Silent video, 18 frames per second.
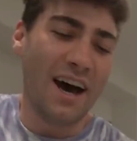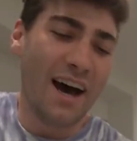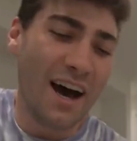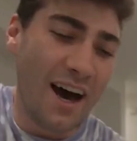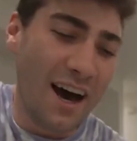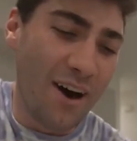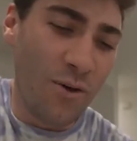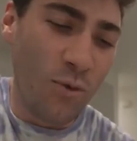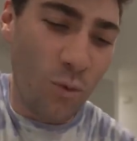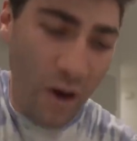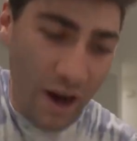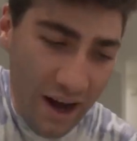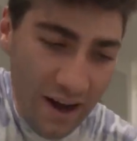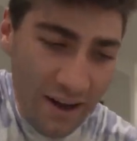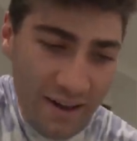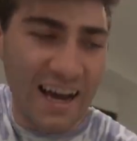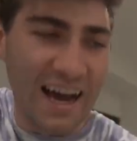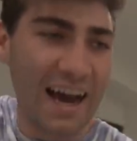
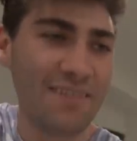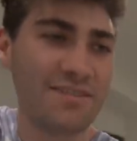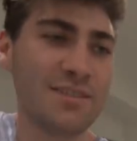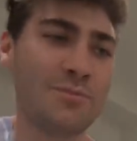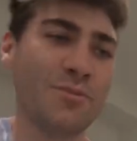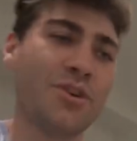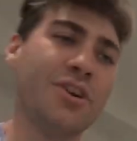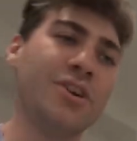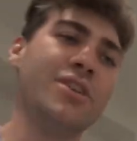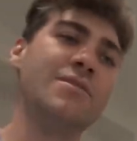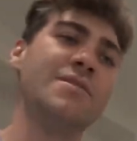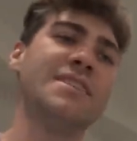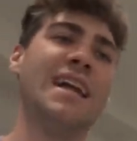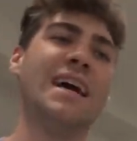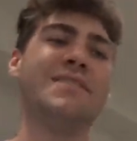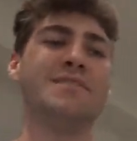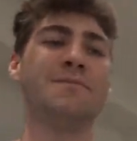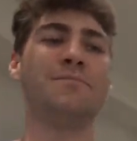Well, I have some good news
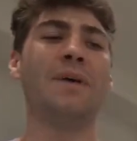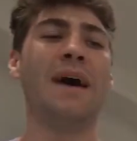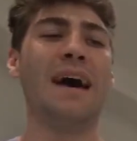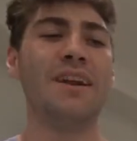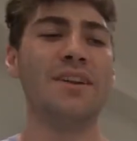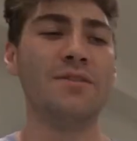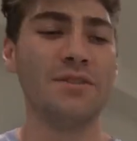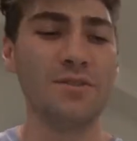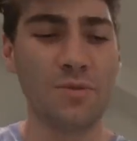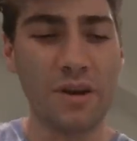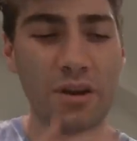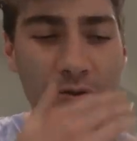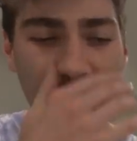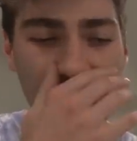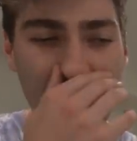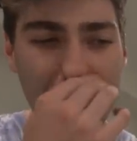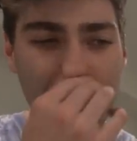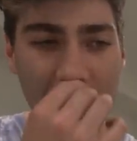and I have some bad news. What do you
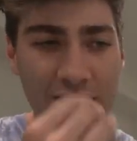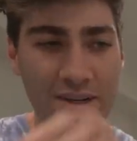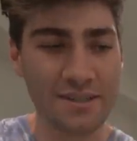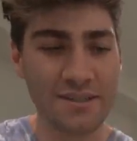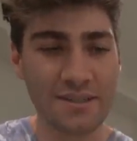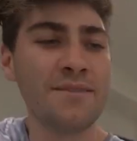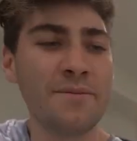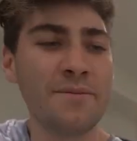want first?